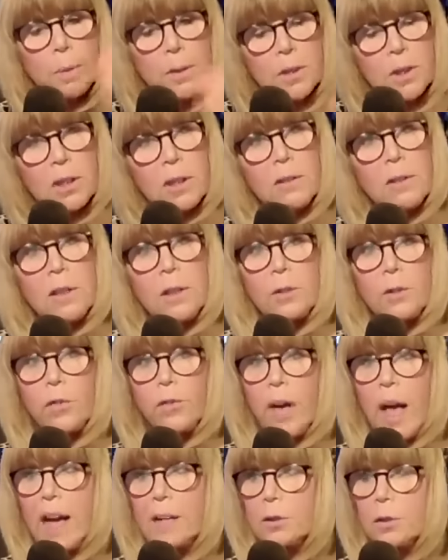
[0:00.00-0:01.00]
materials
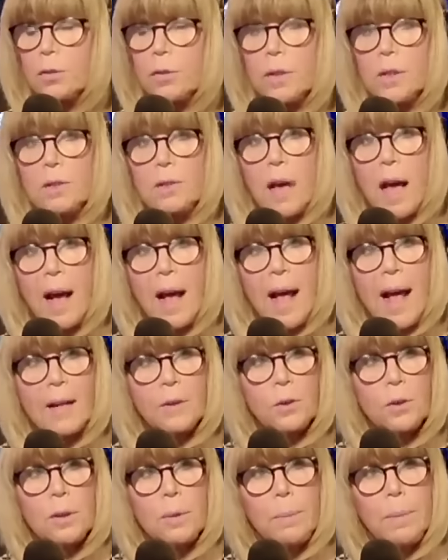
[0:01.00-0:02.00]
factories
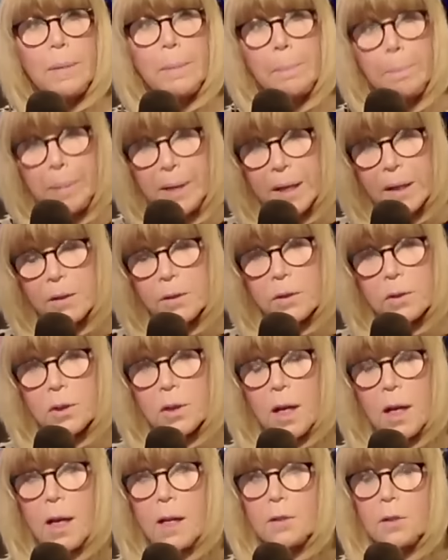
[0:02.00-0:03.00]
actually be built
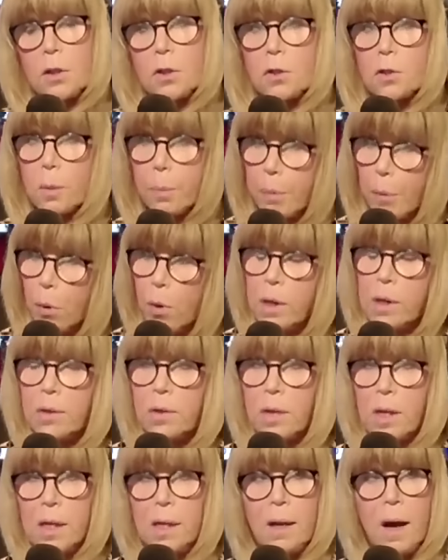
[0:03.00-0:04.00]
to support
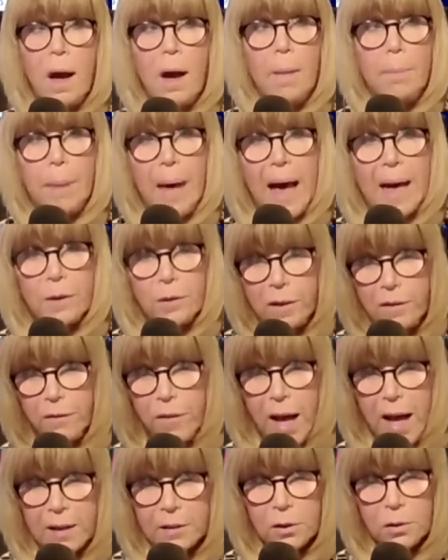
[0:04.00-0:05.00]
the battery
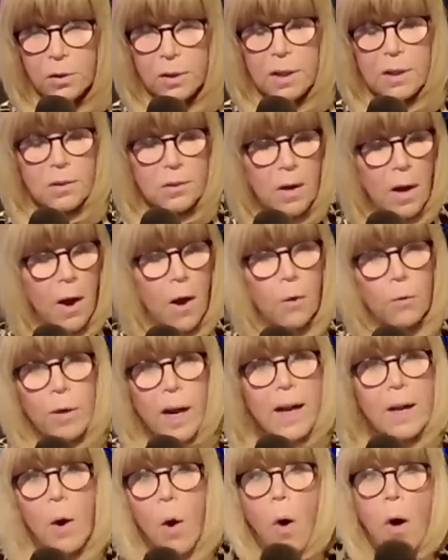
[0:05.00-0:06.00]
factories,
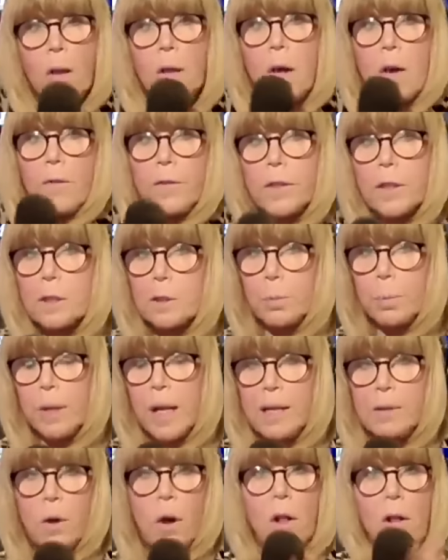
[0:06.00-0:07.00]
right? All over this
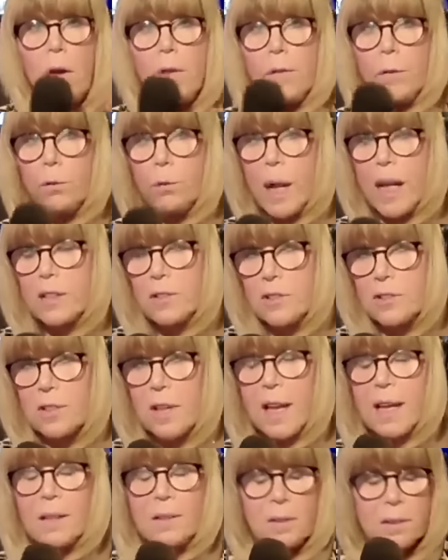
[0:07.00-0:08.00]
place, all over red
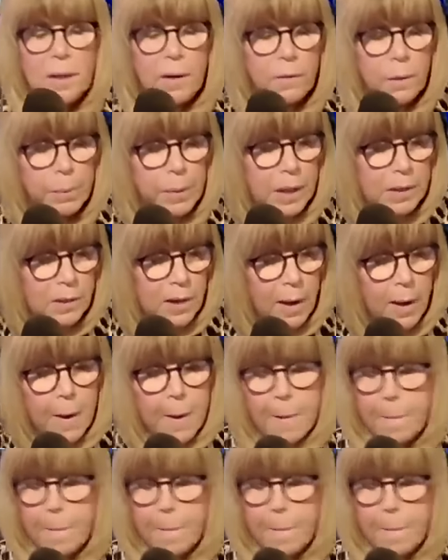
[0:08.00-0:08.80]
states and every place else.